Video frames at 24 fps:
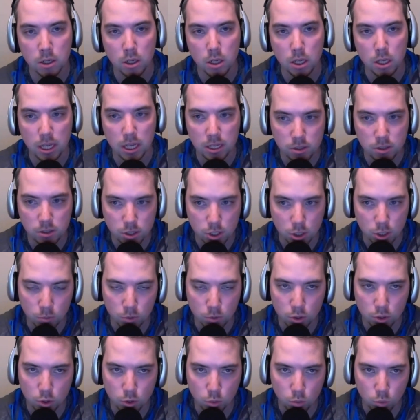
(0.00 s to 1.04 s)
is
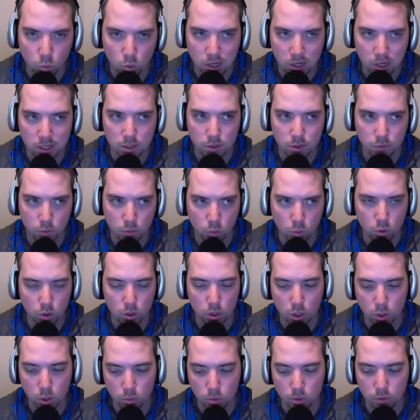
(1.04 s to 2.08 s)
someone to watch for
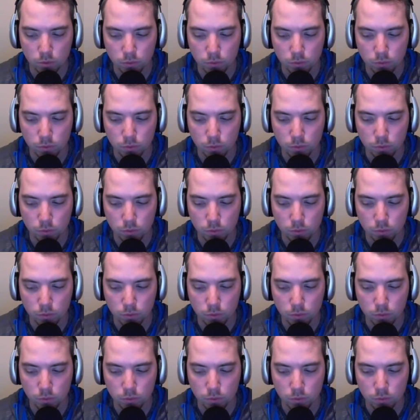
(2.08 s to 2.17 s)
going